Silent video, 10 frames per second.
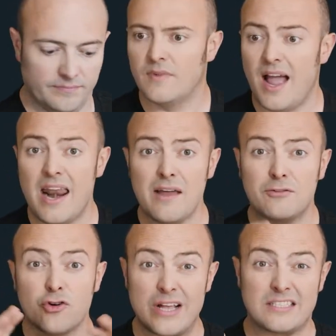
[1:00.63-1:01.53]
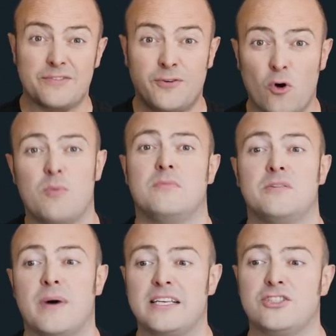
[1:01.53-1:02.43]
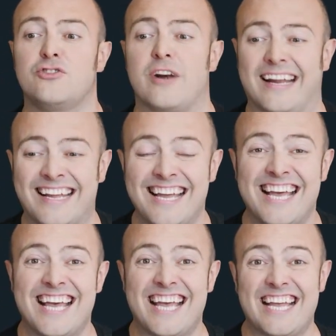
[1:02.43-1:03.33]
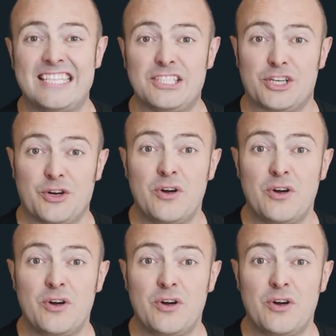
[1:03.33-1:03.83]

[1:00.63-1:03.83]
And I've transformed my string into